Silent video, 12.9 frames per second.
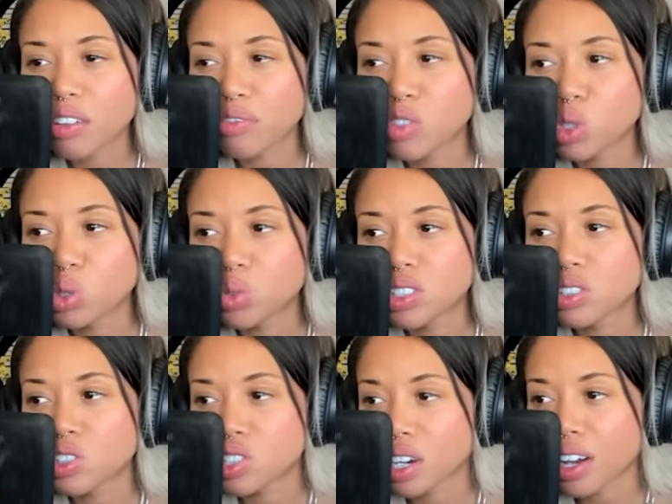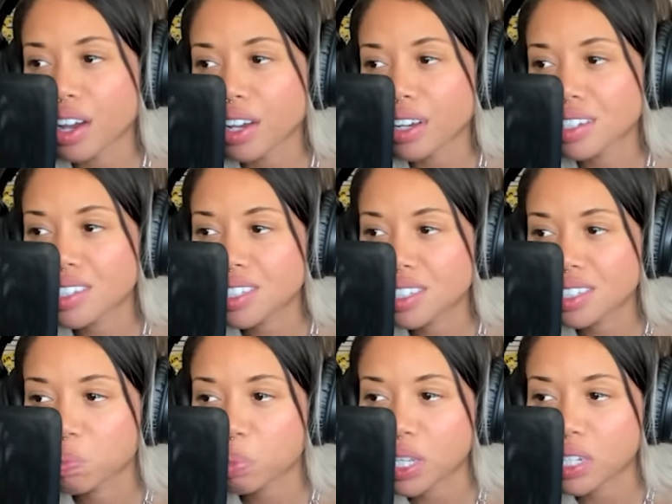if you would
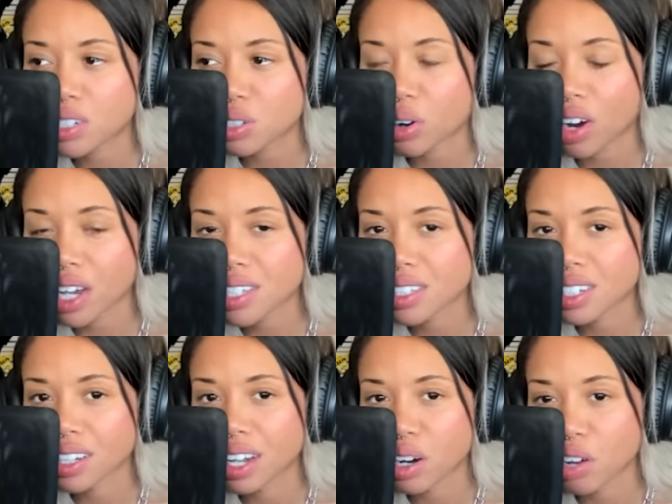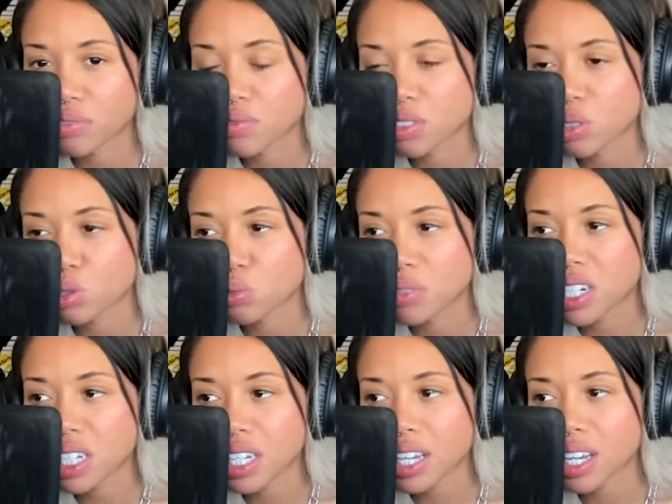just be disgraced and get off of social
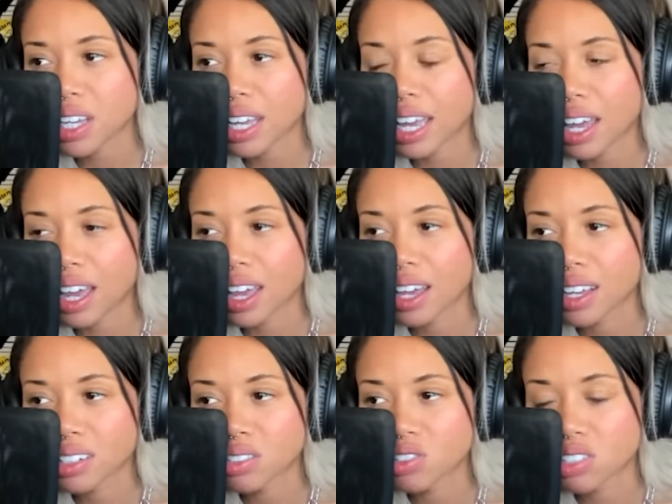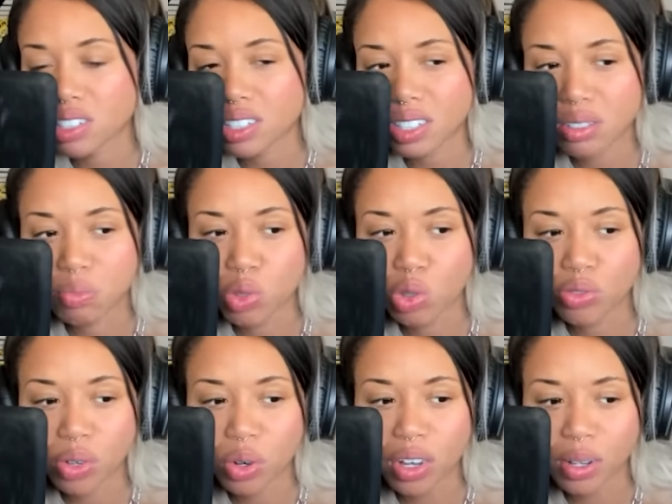media and just
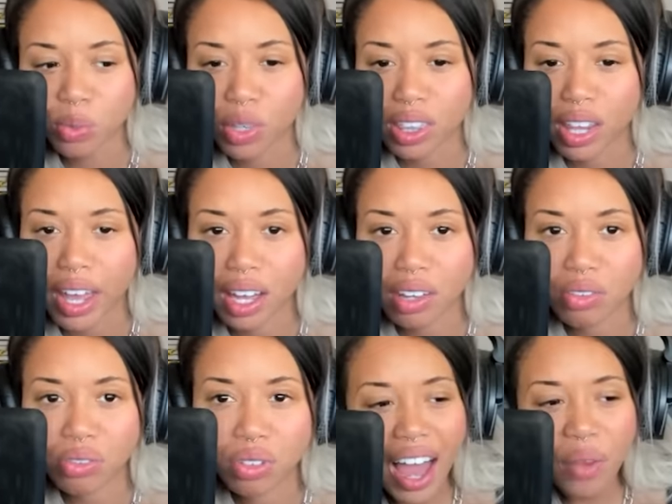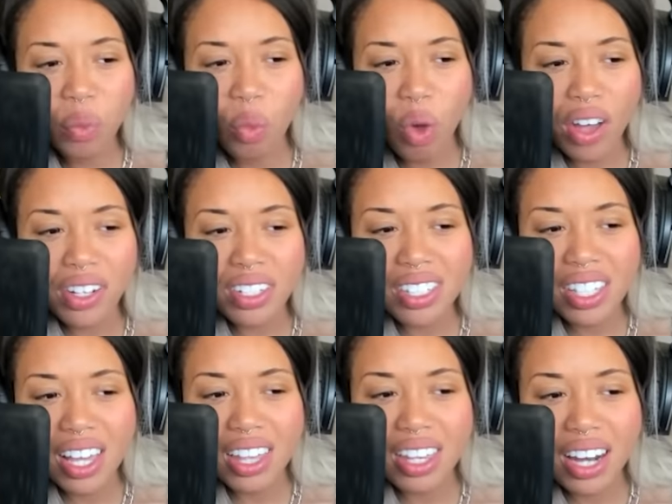move on with life. I want to
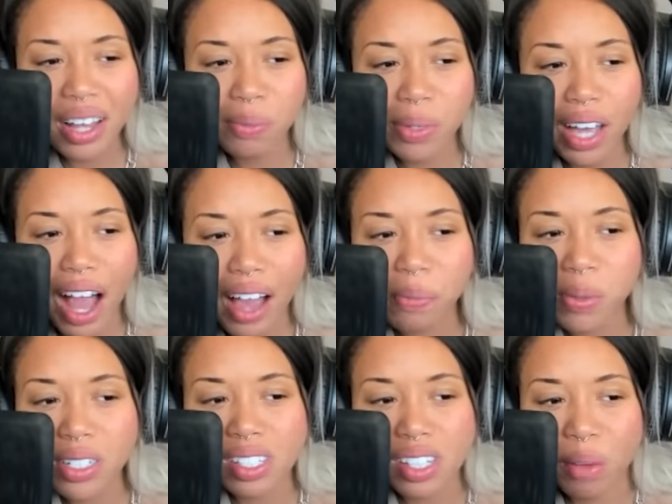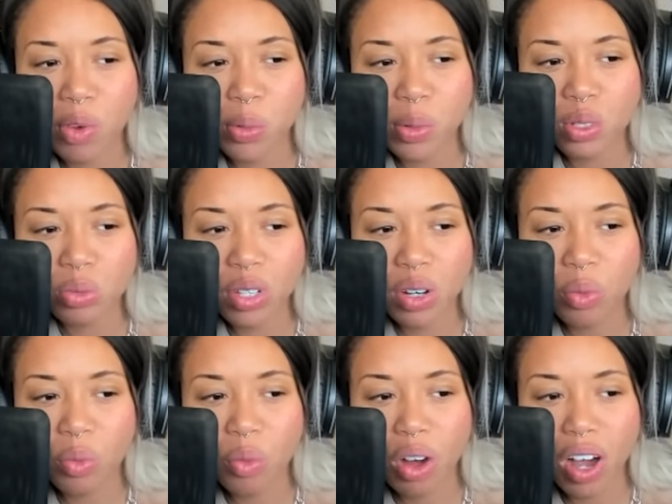say that I'd be somewhere between a
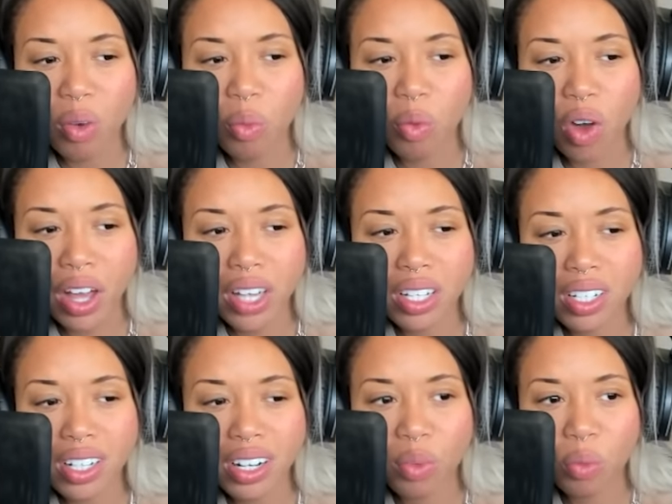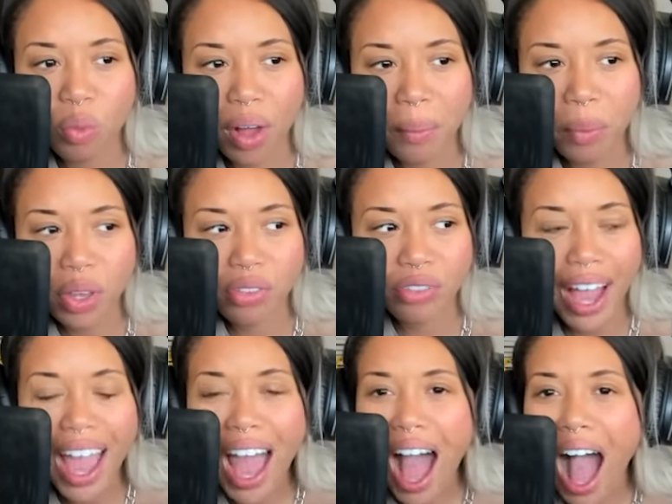1 and a 1.5.
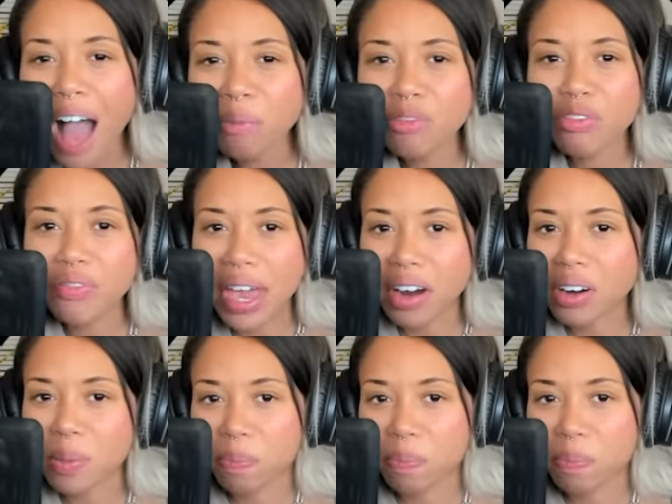I'm very